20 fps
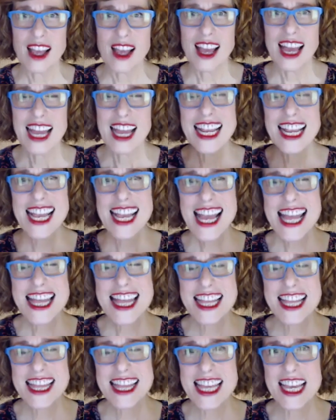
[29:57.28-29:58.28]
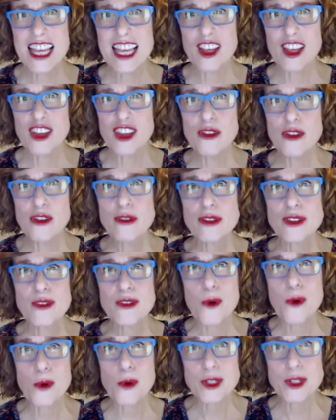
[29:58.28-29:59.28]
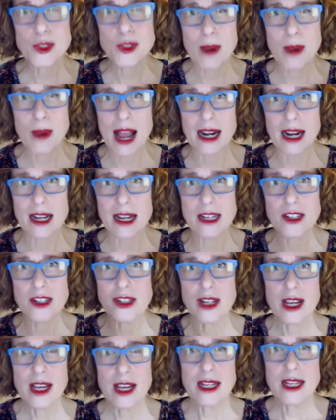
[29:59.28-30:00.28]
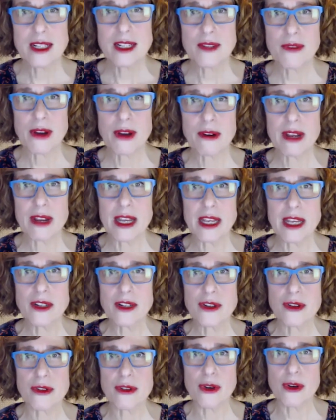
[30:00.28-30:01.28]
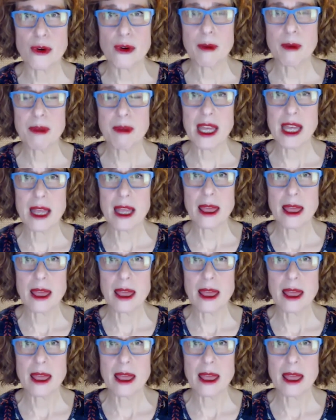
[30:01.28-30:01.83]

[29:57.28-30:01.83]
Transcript: And again, the use of horseradish is a very Eastern European